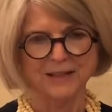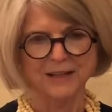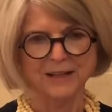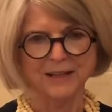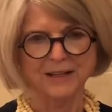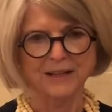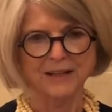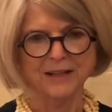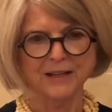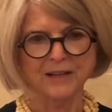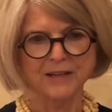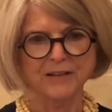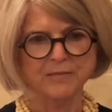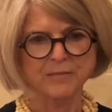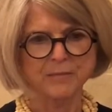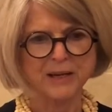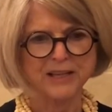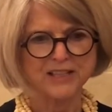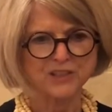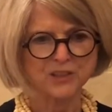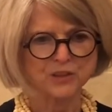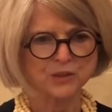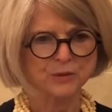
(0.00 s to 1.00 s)
I love my
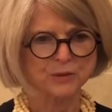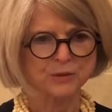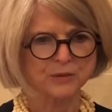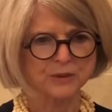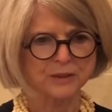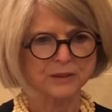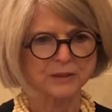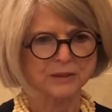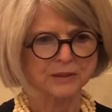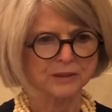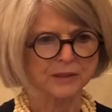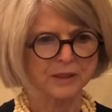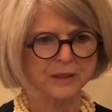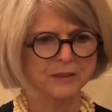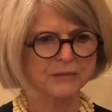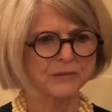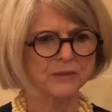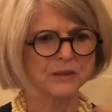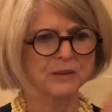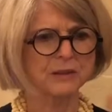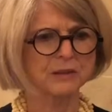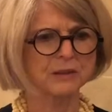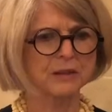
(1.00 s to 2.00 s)
children and
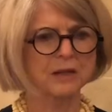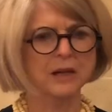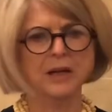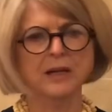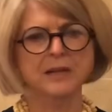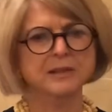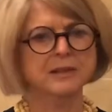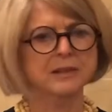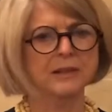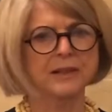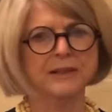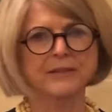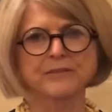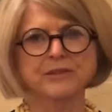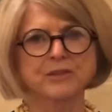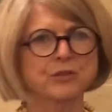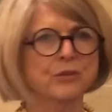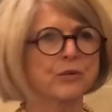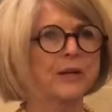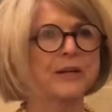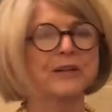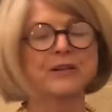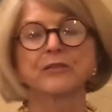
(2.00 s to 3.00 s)
that God's love is
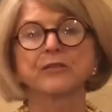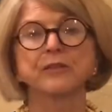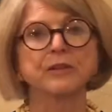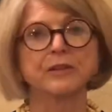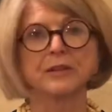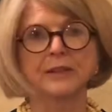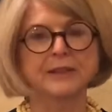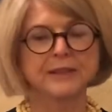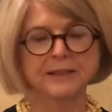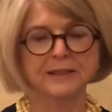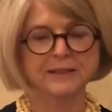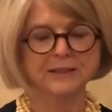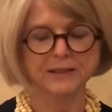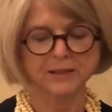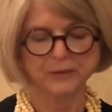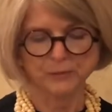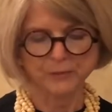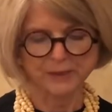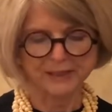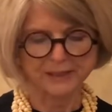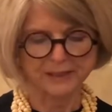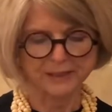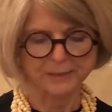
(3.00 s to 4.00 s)
greater than anything
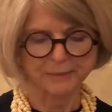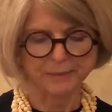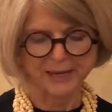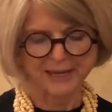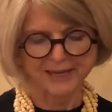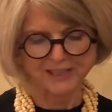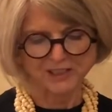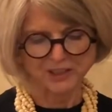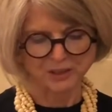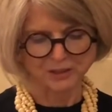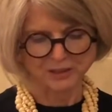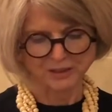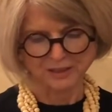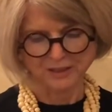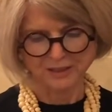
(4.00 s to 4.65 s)
we can imagine.